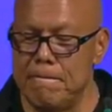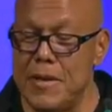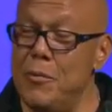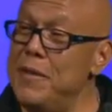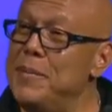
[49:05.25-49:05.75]

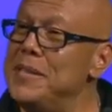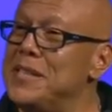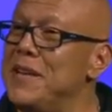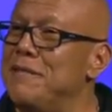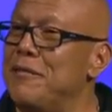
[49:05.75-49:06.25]
We have been
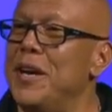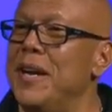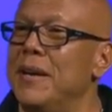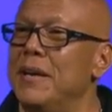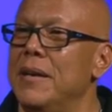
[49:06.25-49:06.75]
set free.
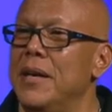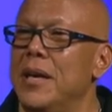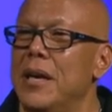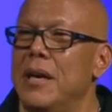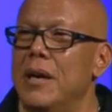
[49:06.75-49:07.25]

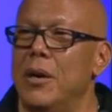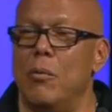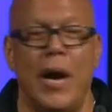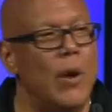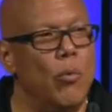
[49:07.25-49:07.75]

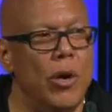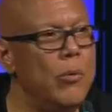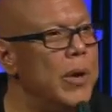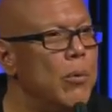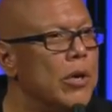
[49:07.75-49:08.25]
Why wouldn't
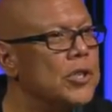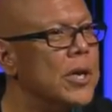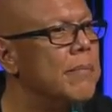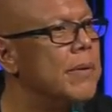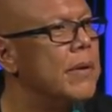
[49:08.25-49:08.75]
we worship?